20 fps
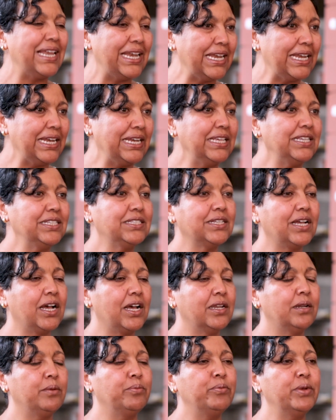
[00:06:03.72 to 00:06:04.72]
at least
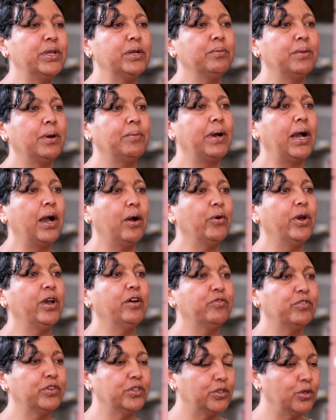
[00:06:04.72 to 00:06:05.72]
at a minimum,
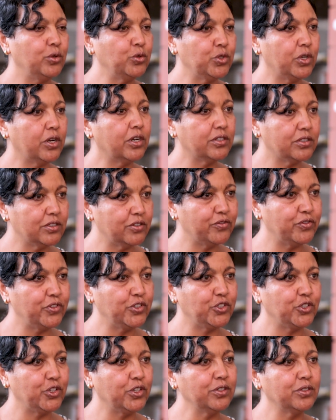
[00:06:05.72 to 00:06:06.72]
however, those are
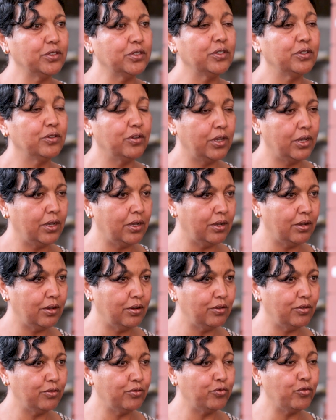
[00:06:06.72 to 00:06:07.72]
sufficient
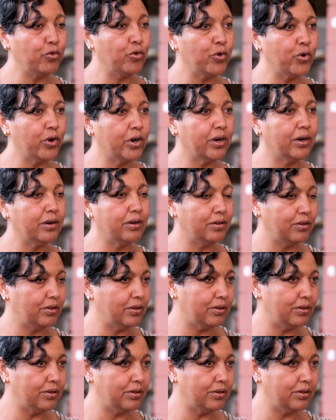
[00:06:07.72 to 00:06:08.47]
for